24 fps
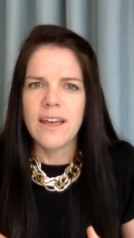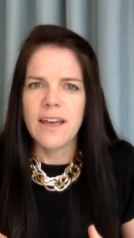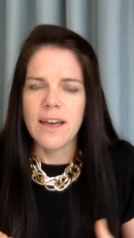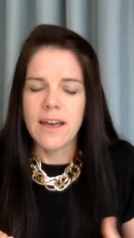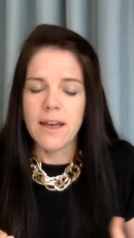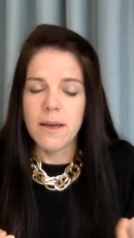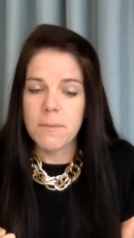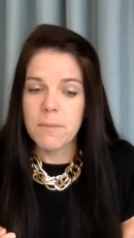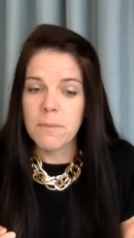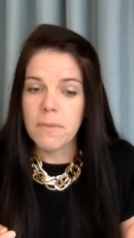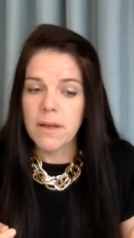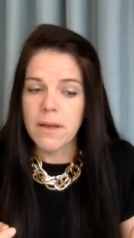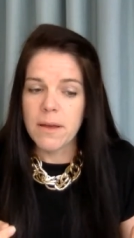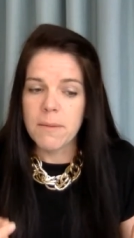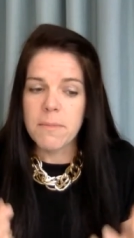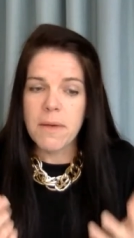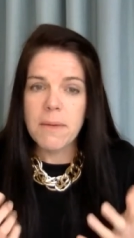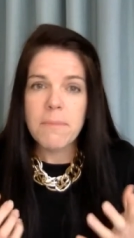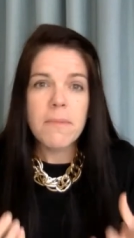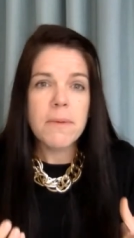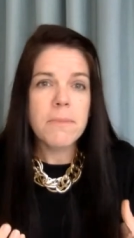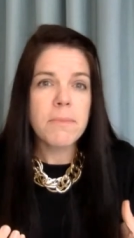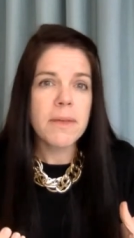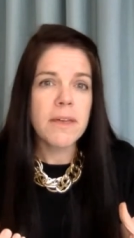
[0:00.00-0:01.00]
um, a
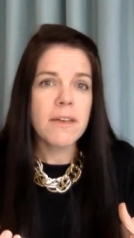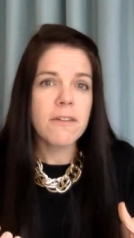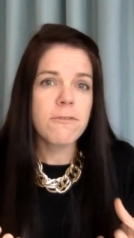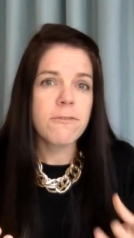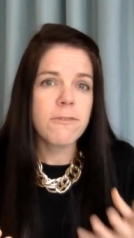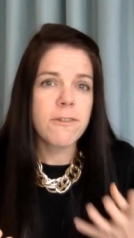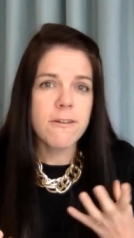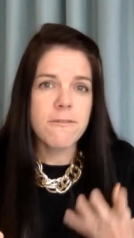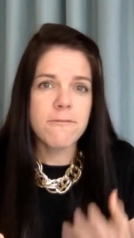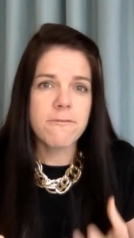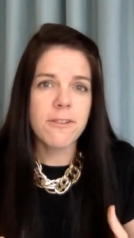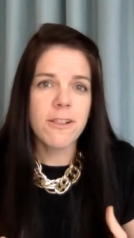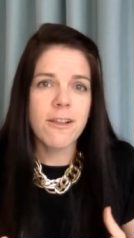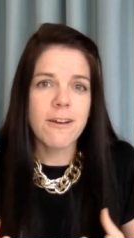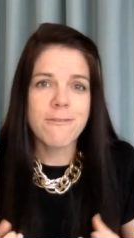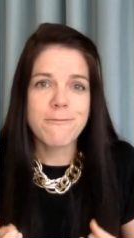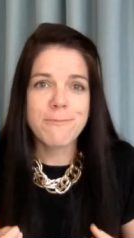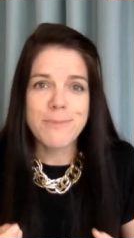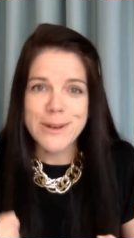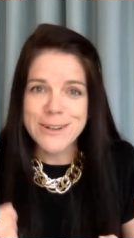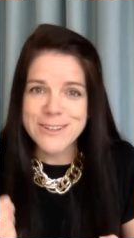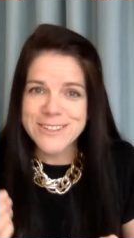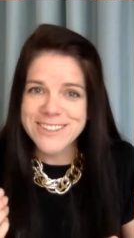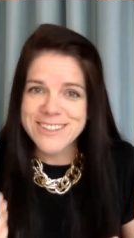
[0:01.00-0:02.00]
member being fearful
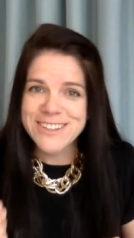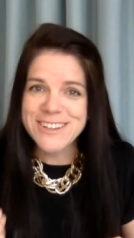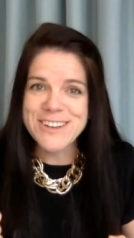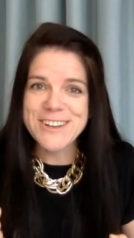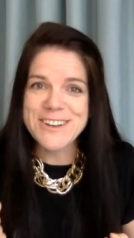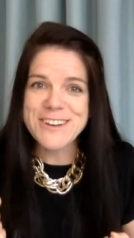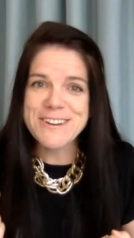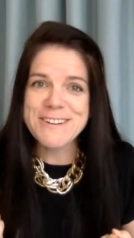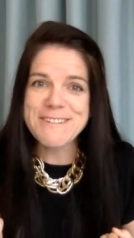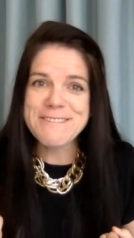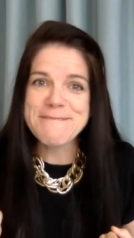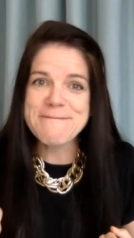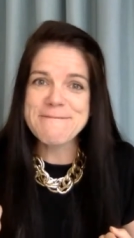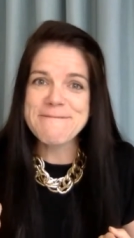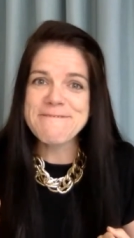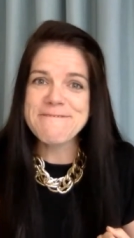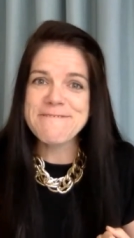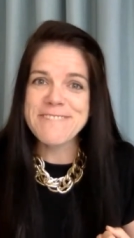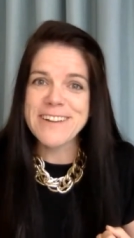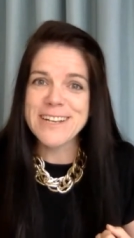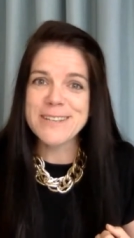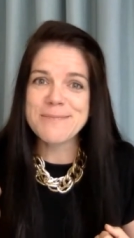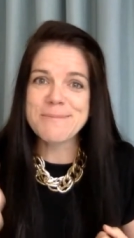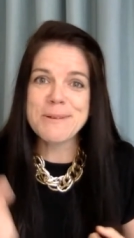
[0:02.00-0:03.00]
of posting her
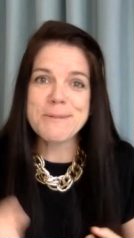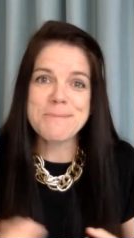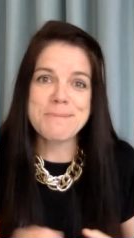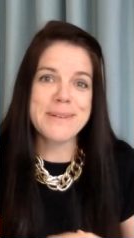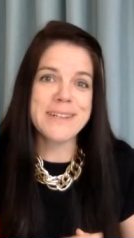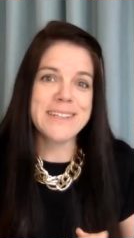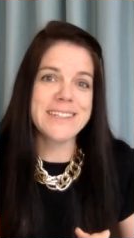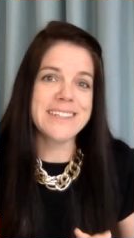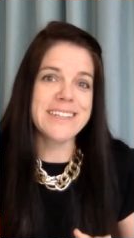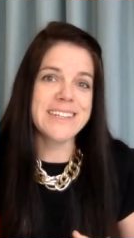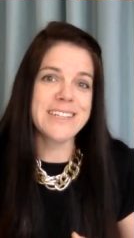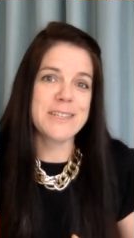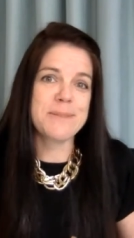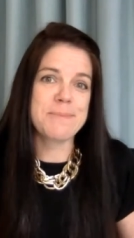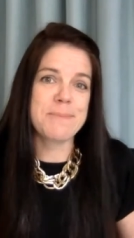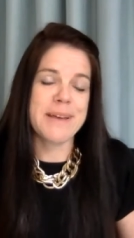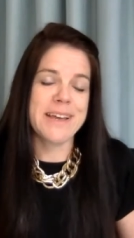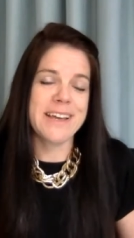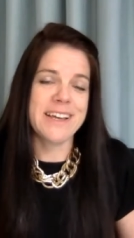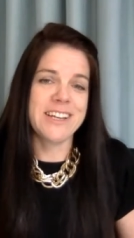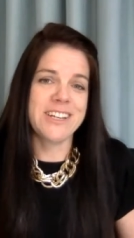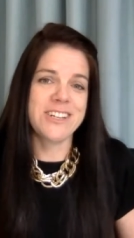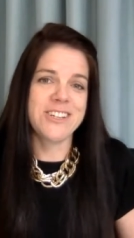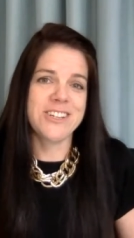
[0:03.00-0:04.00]
Facebook business
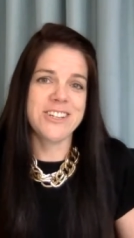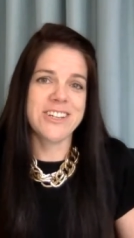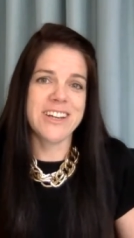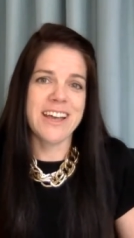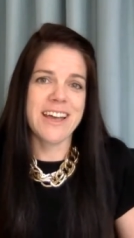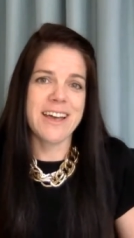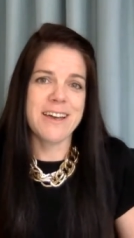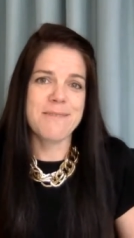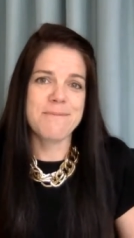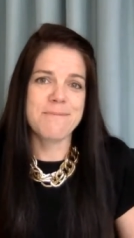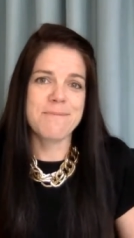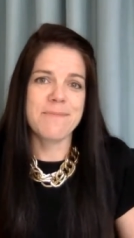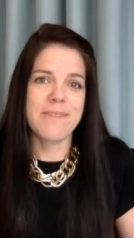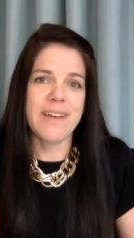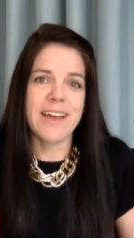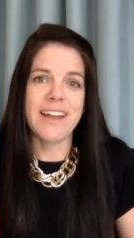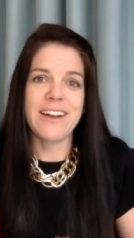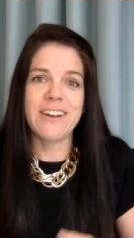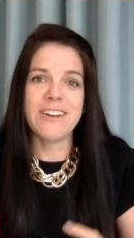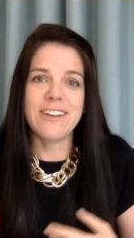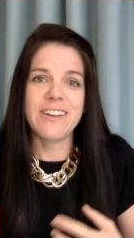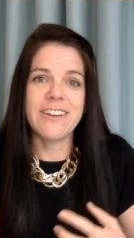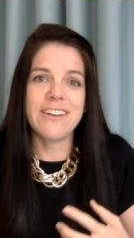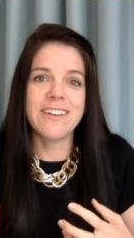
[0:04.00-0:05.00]
page um,
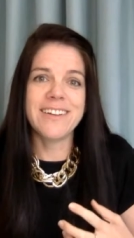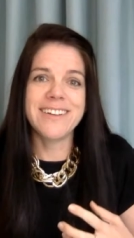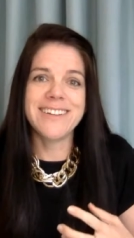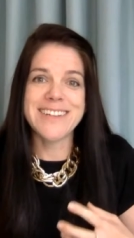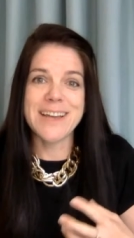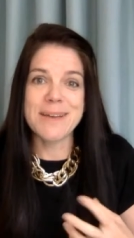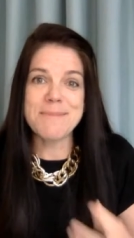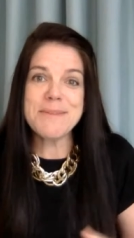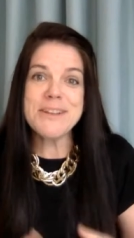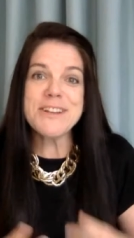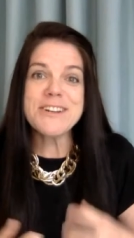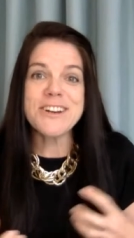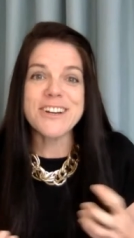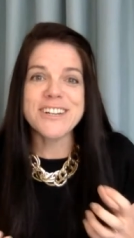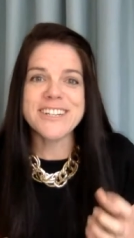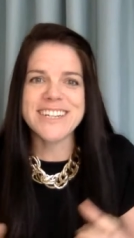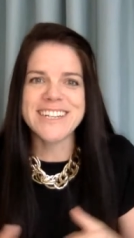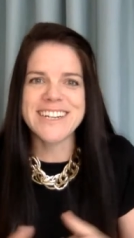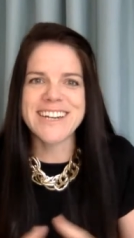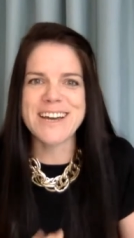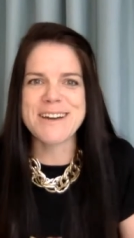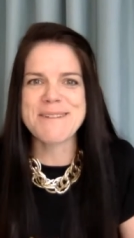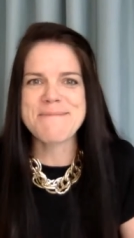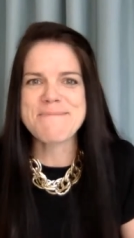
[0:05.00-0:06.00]
and her tummy
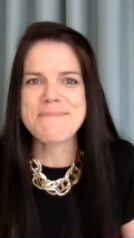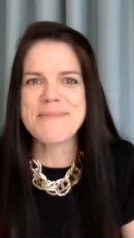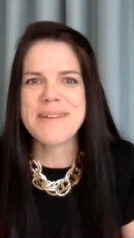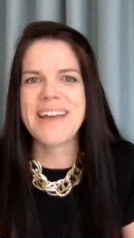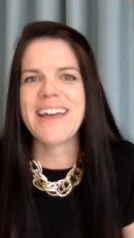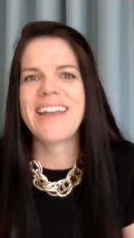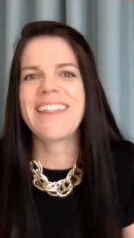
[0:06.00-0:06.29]
knotted up.